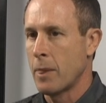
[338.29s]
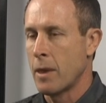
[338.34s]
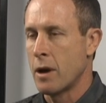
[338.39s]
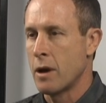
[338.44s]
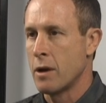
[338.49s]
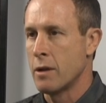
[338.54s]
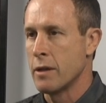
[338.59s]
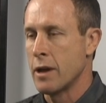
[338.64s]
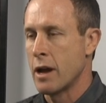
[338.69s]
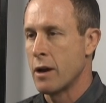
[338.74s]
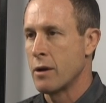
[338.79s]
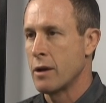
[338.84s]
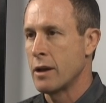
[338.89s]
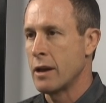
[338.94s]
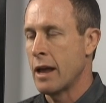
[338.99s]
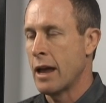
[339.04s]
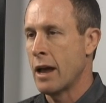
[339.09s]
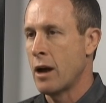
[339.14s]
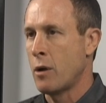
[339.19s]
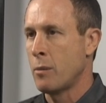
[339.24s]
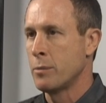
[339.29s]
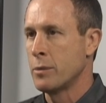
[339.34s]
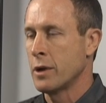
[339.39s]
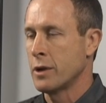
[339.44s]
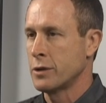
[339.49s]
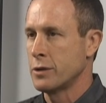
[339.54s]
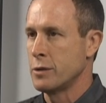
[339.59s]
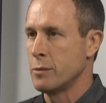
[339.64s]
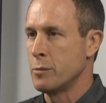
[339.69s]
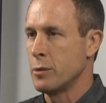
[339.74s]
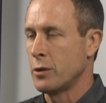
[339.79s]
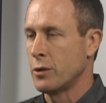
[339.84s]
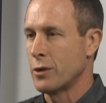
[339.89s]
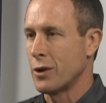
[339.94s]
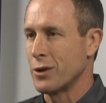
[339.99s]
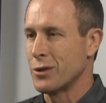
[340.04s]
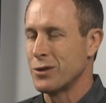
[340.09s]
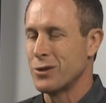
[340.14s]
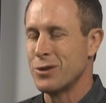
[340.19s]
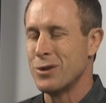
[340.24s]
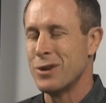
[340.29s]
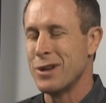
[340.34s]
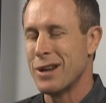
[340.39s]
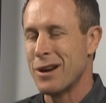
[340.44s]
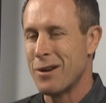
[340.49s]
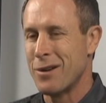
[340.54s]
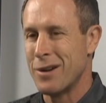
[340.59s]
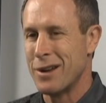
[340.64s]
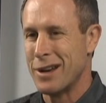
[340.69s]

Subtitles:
That helped us to build our studio,